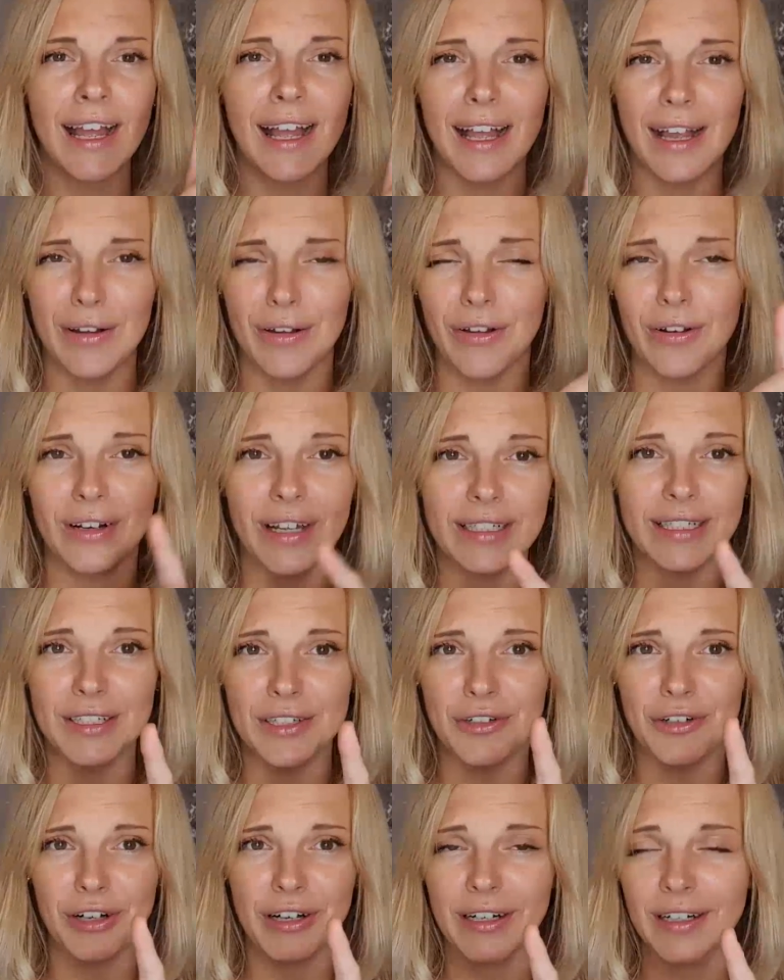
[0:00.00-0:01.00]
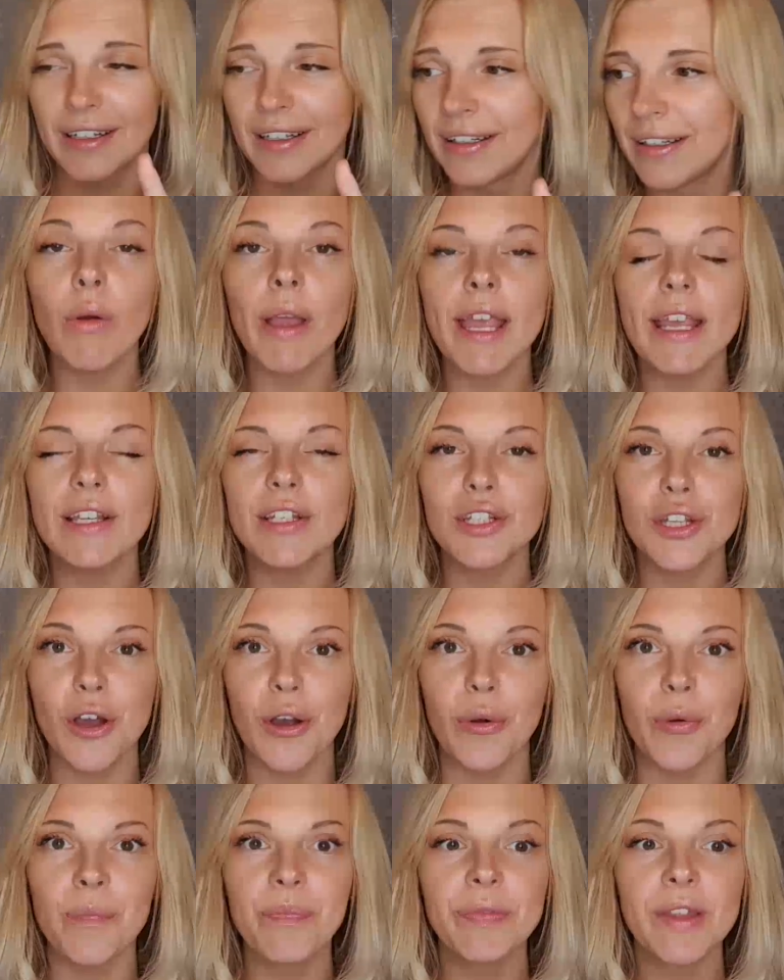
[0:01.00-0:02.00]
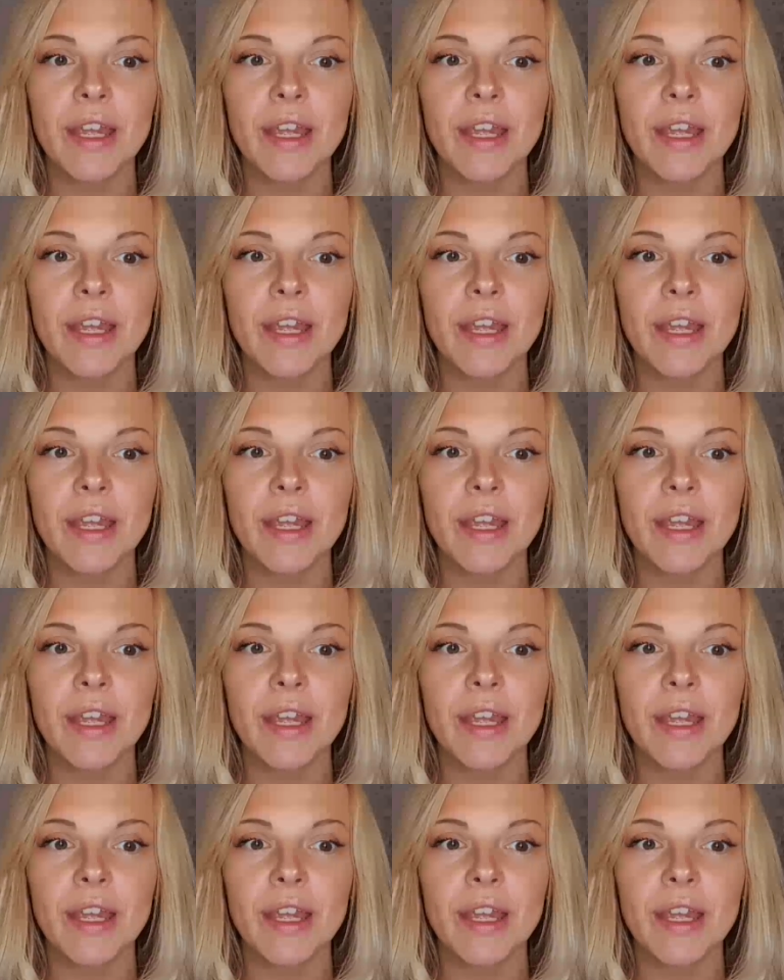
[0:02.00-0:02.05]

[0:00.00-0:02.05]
Hang on, I need a drink. Okay, so